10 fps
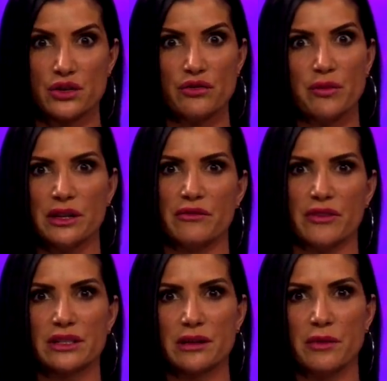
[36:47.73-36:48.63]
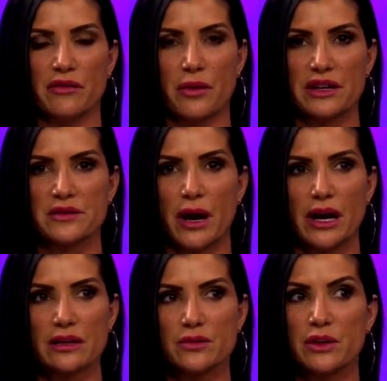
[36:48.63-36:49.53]
You've been the victim of press
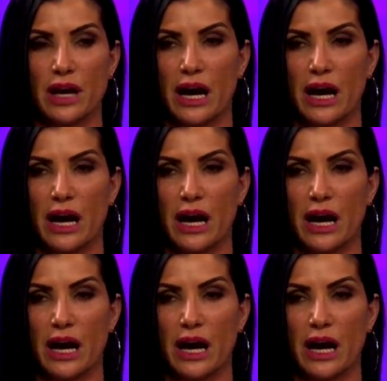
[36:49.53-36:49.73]
bias.